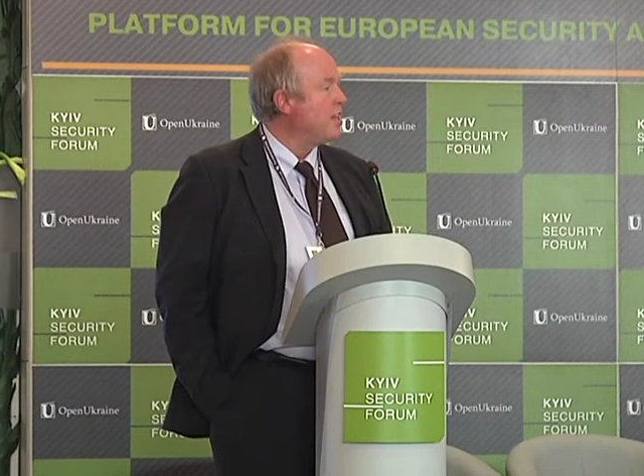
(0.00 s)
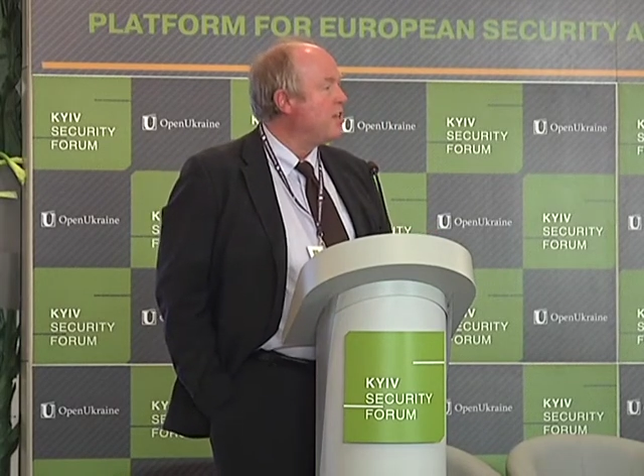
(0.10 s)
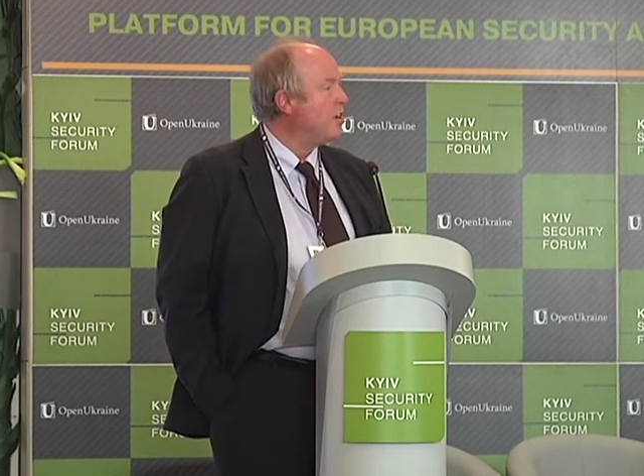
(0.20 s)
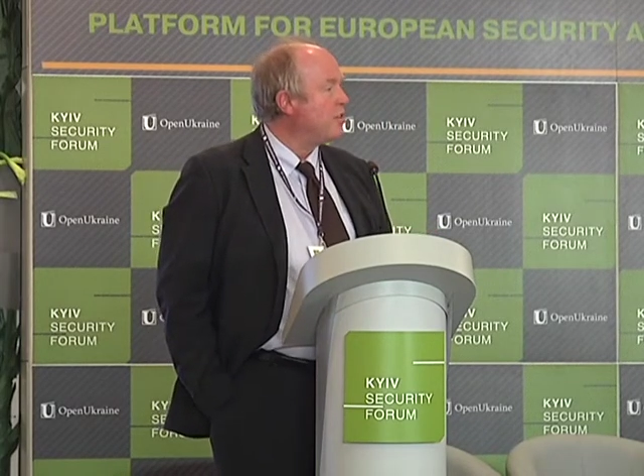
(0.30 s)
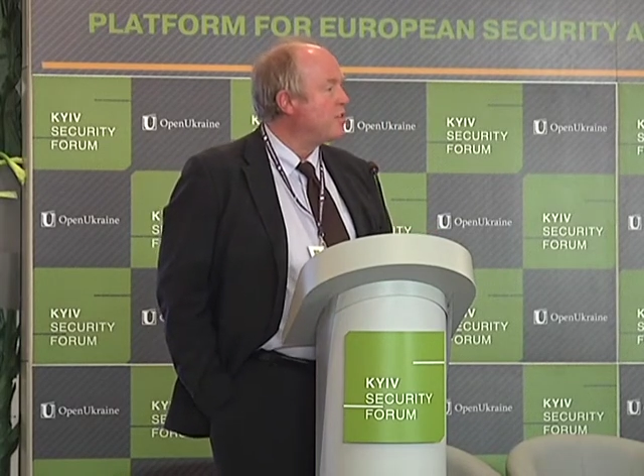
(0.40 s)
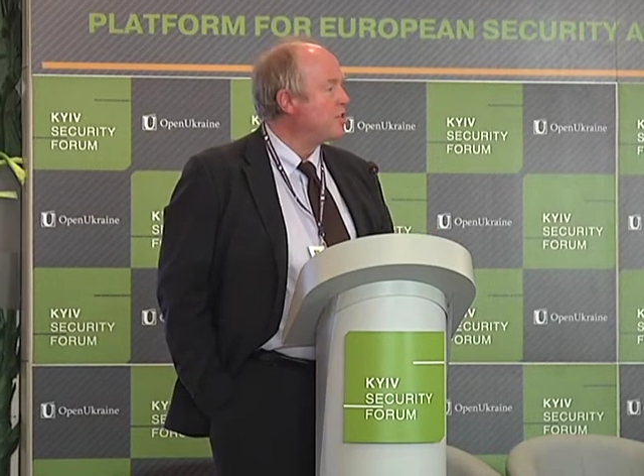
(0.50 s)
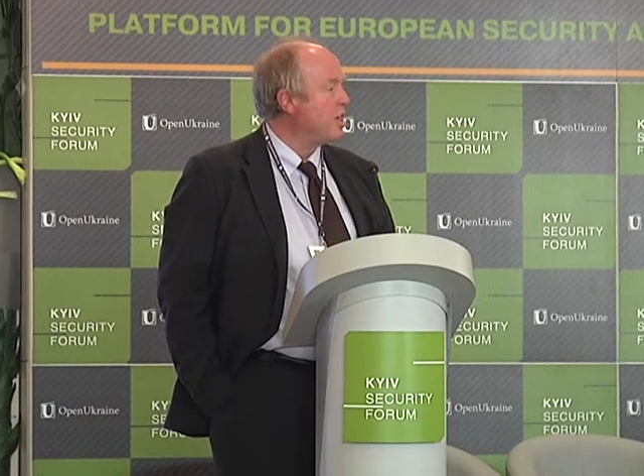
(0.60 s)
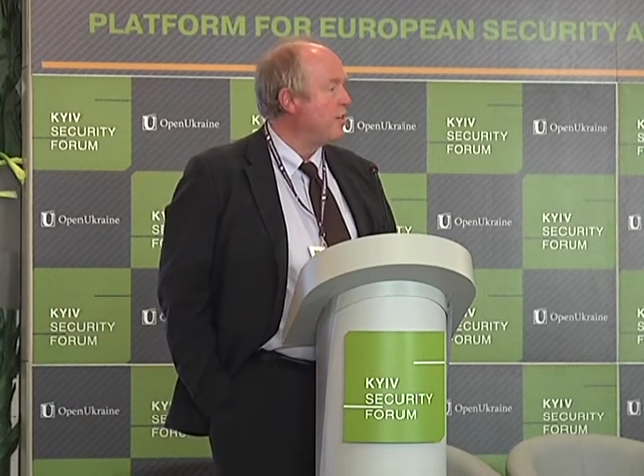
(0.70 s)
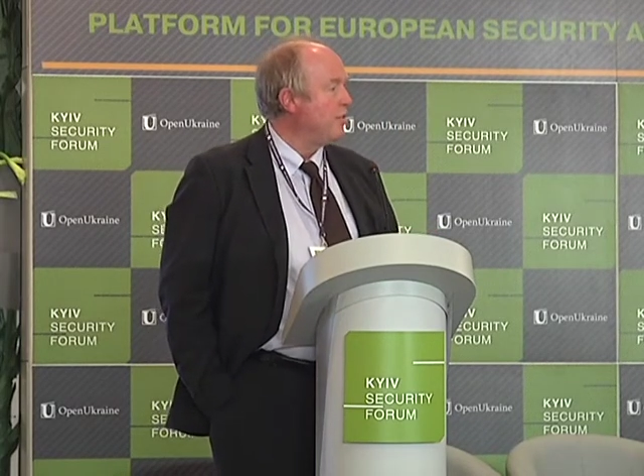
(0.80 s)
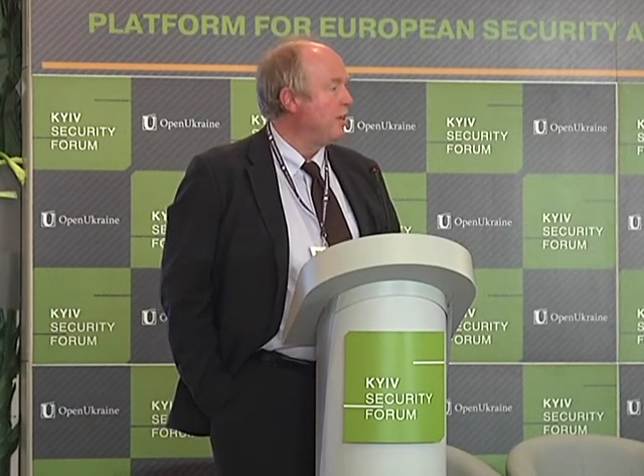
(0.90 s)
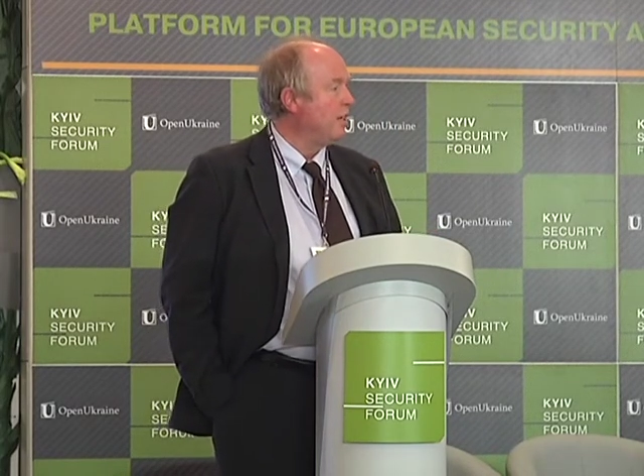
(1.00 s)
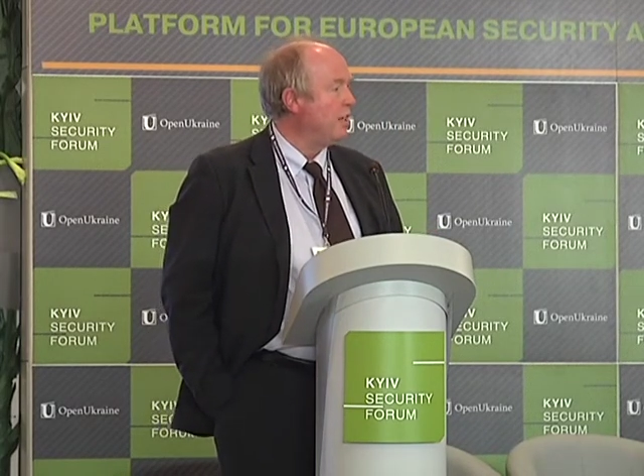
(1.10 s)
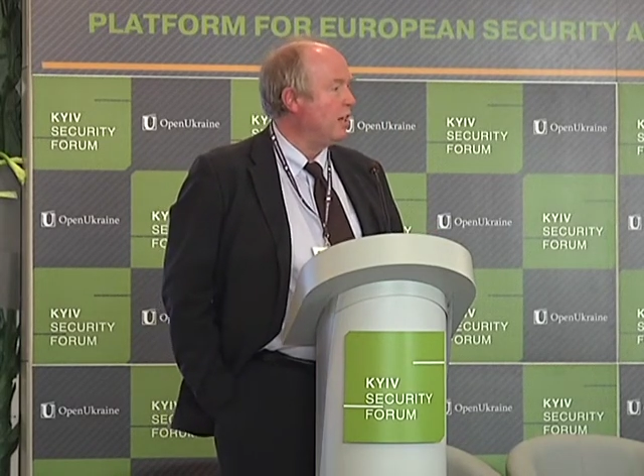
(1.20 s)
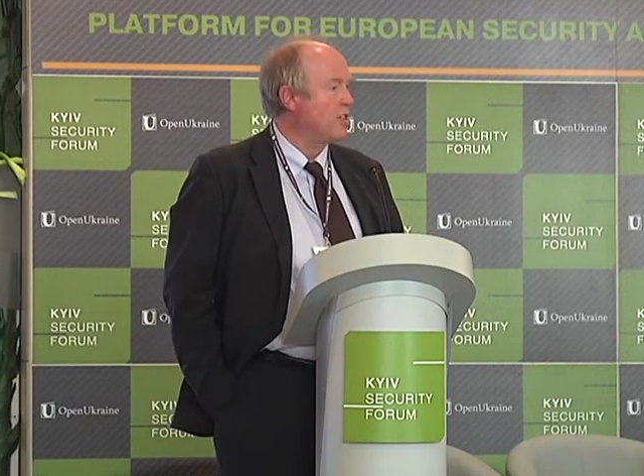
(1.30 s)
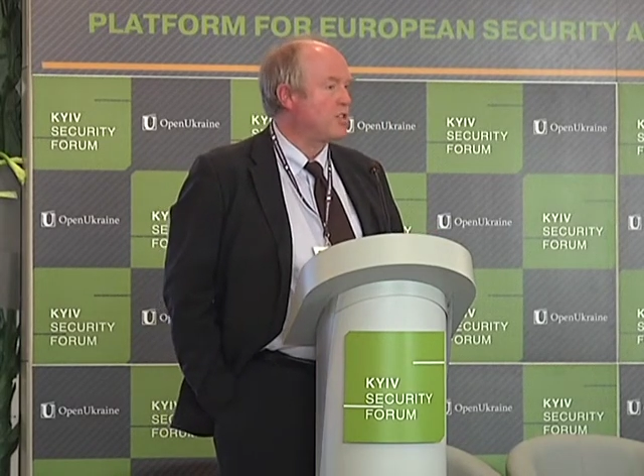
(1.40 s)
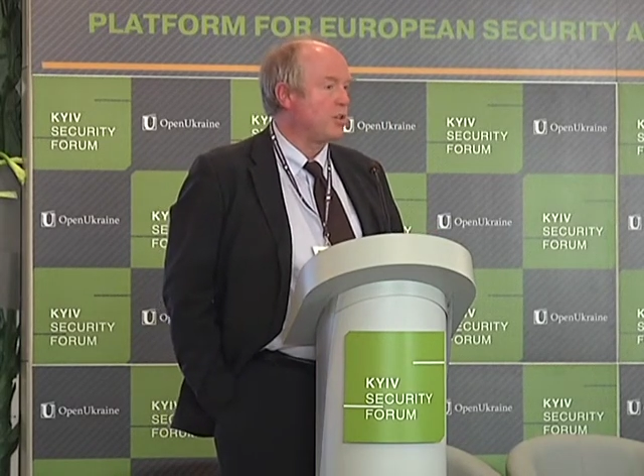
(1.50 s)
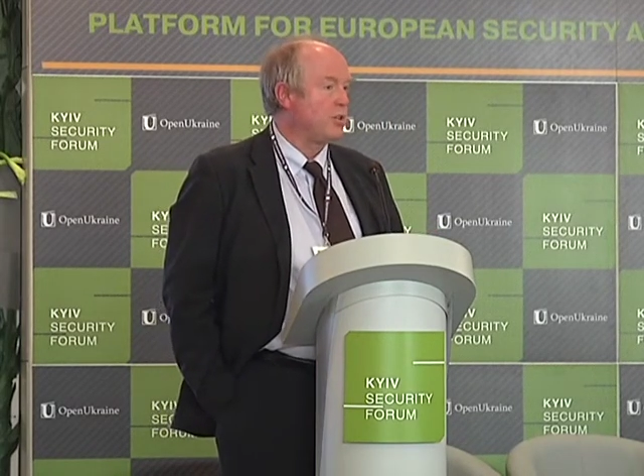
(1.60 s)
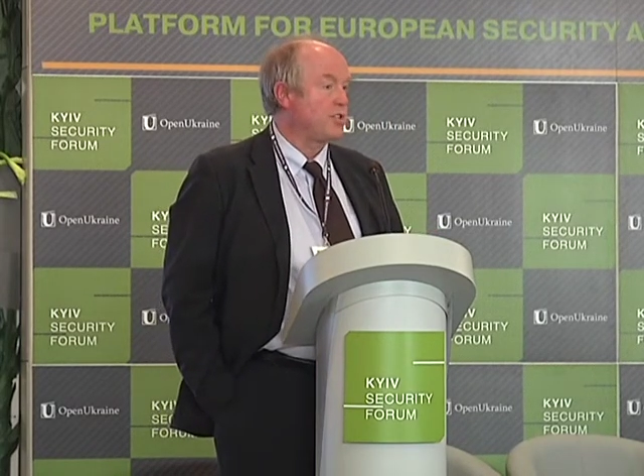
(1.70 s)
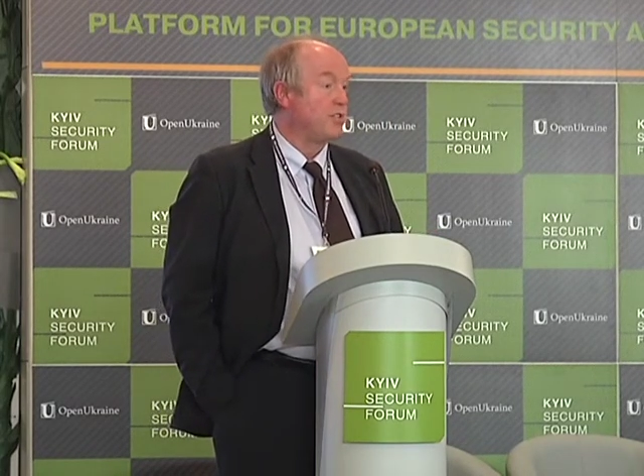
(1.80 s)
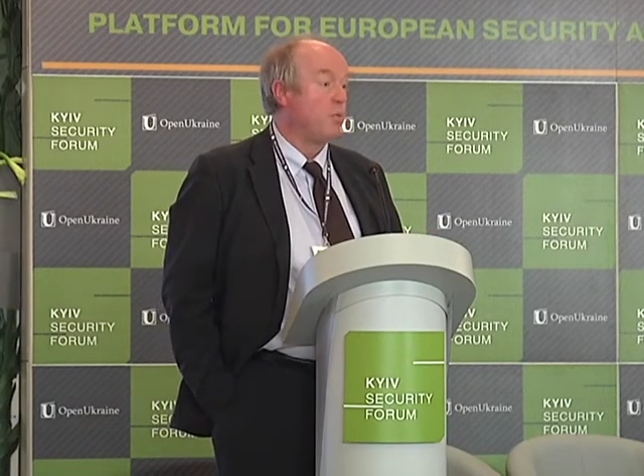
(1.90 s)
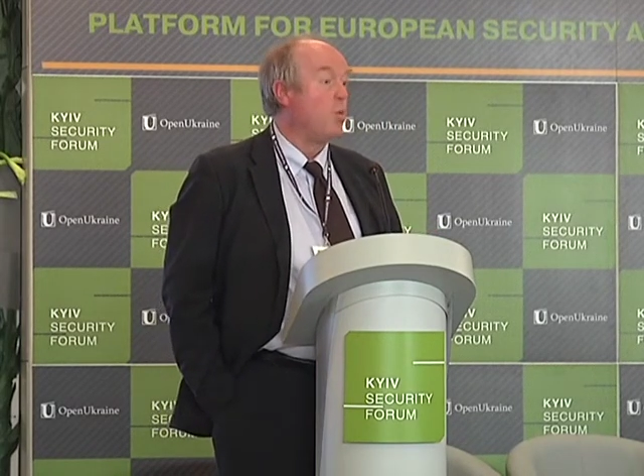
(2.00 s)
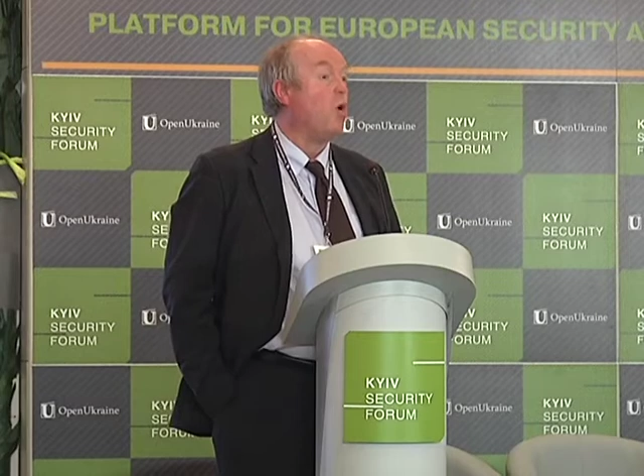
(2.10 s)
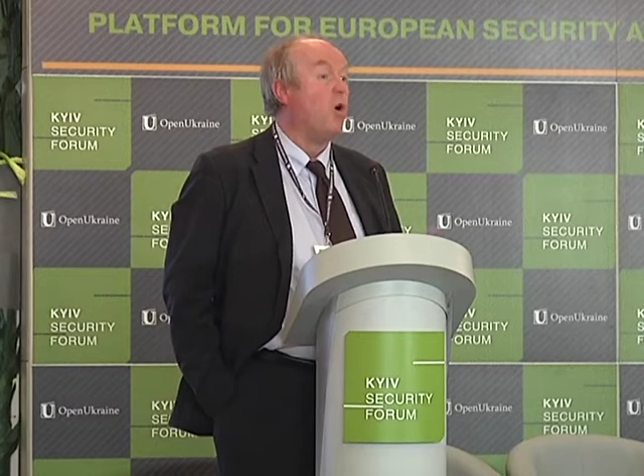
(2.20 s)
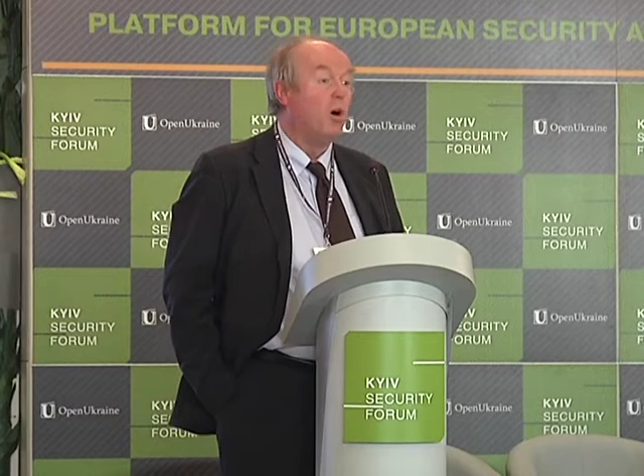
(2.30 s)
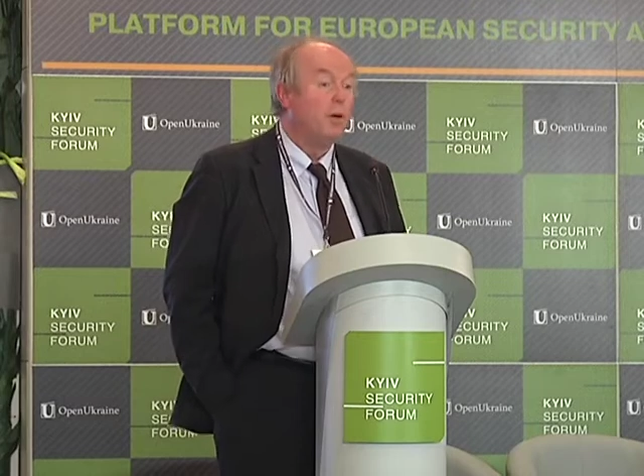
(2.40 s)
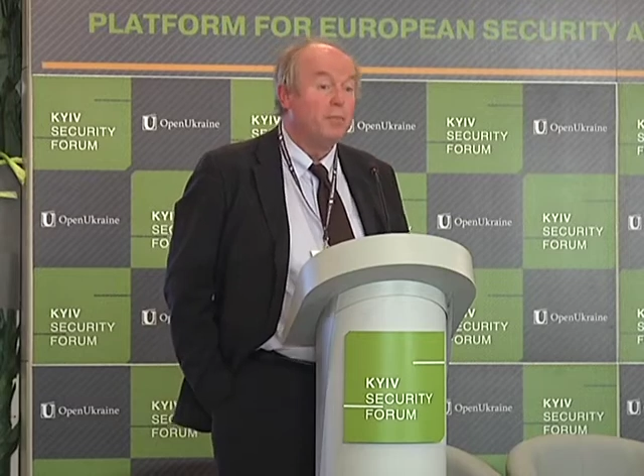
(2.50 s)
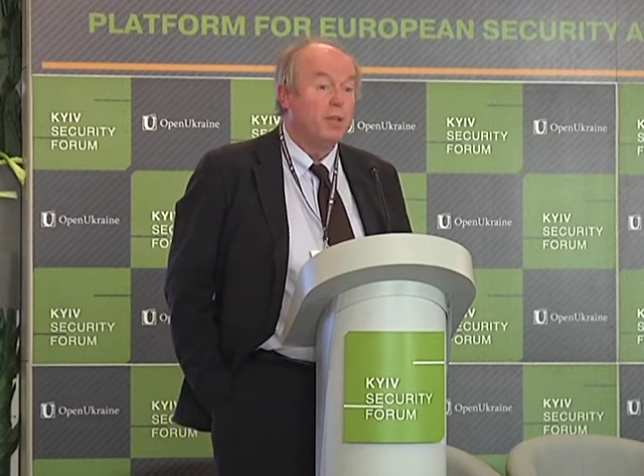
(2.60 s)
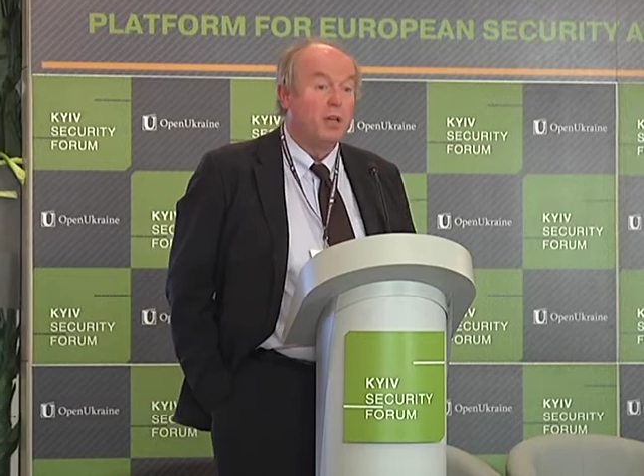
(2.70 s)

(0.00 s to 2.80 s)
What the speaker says: they're not generally a source of war.